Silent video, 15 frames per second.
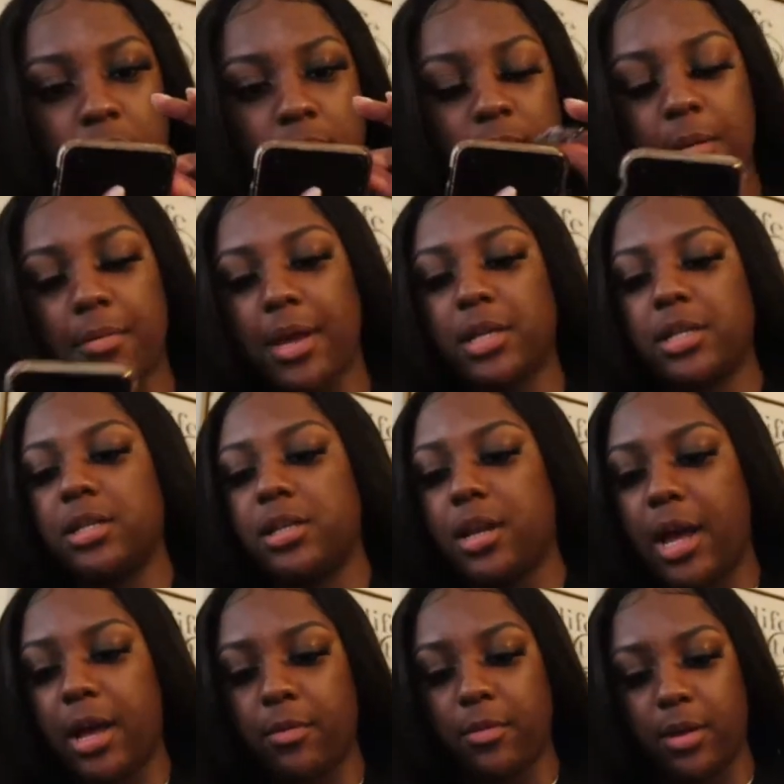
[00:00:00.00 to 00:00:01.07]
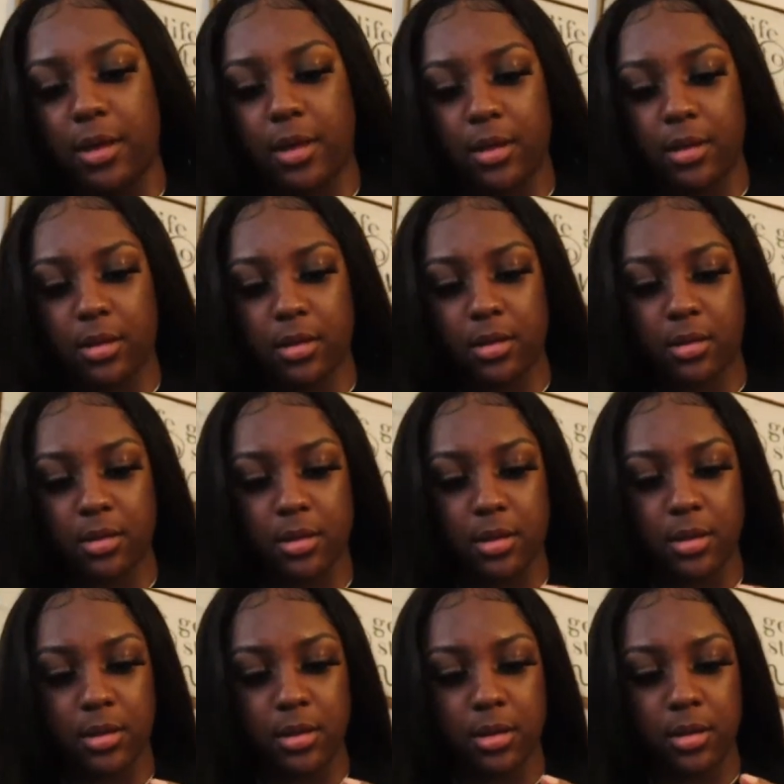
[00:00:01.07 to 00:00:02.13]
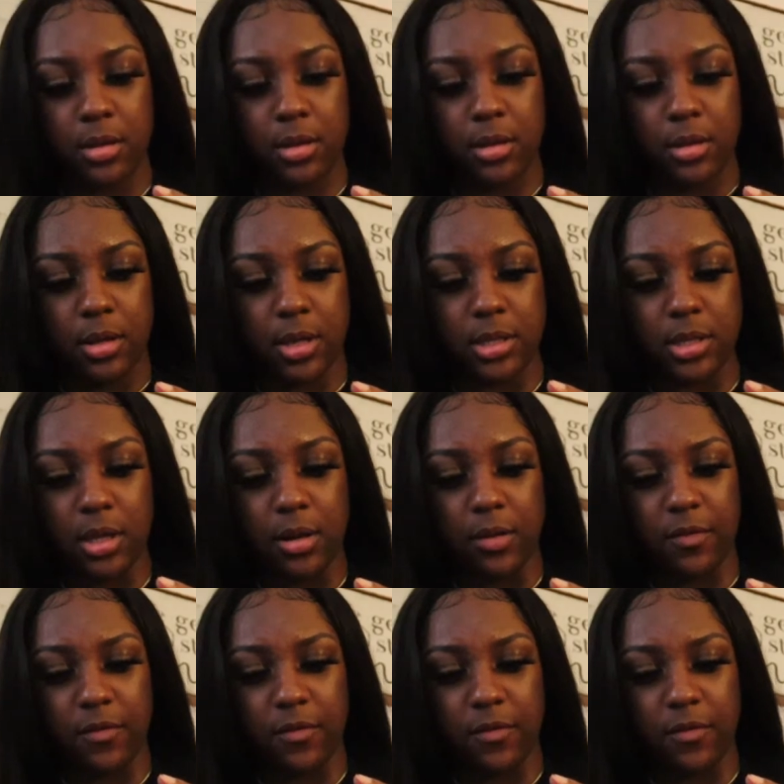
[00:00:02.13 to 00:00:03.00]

Maybe I should wait. Is it gonna